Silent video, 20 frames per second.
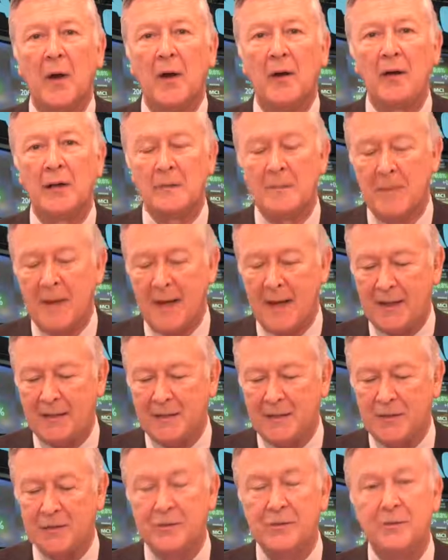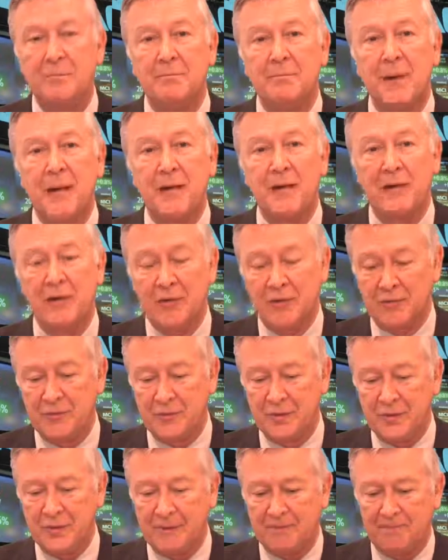Welcome back to Bit
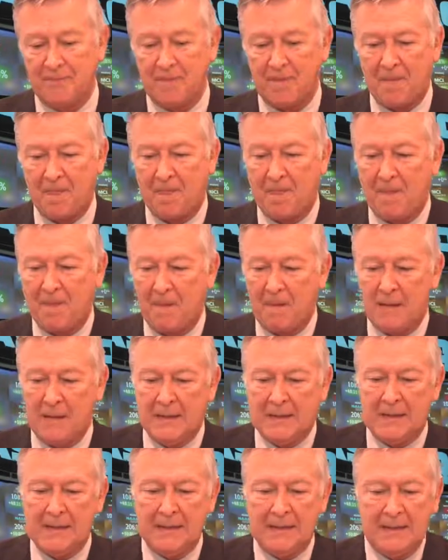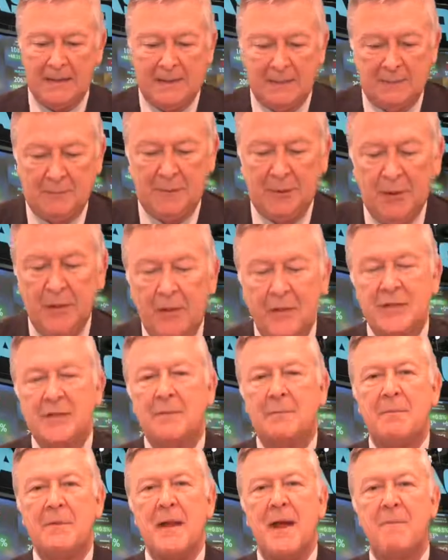News. We're going to look at
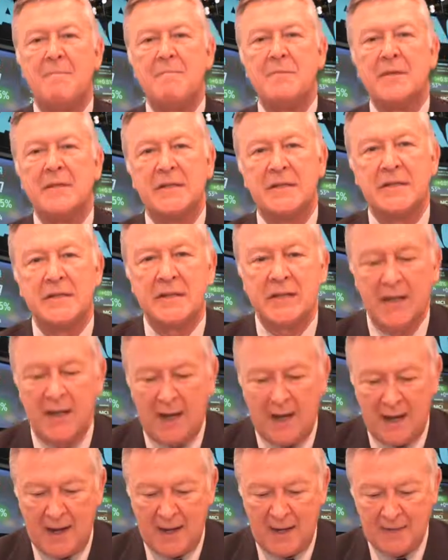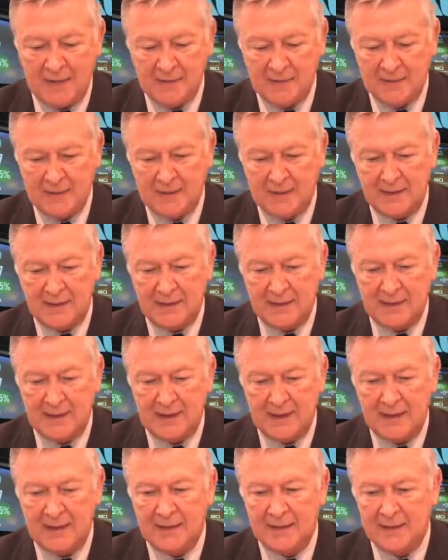some numbers today,
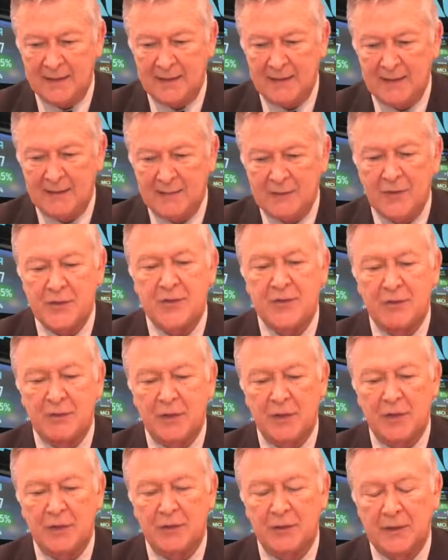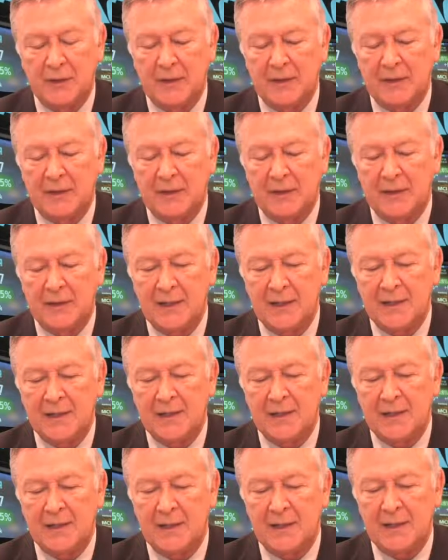and first of all, though,
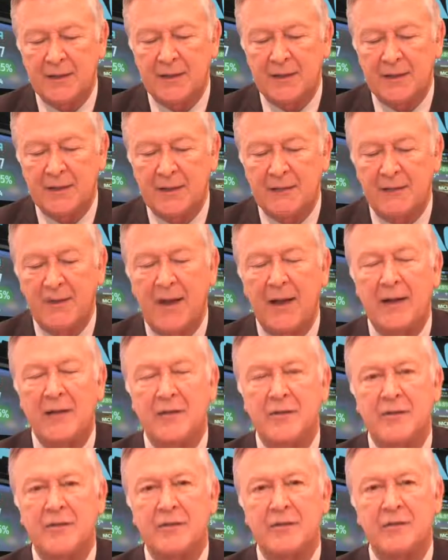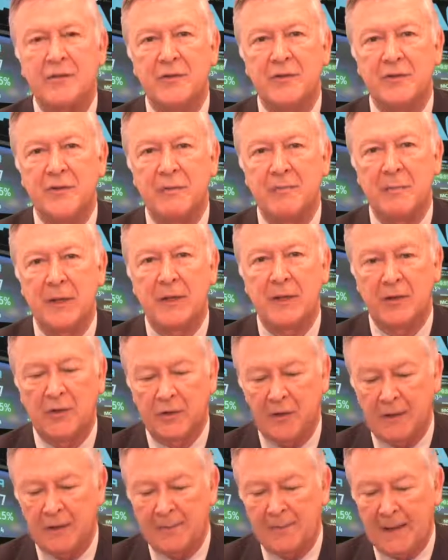let's look at the advantages of using
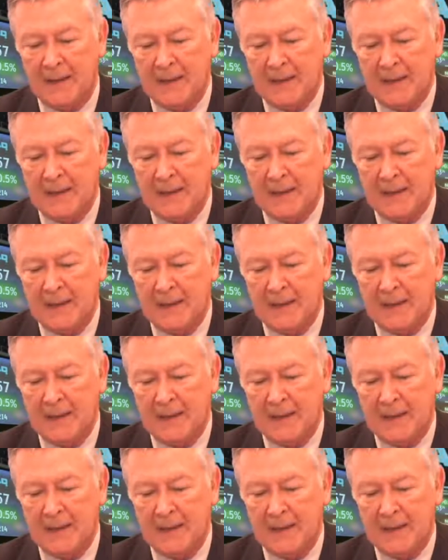Bitcoin.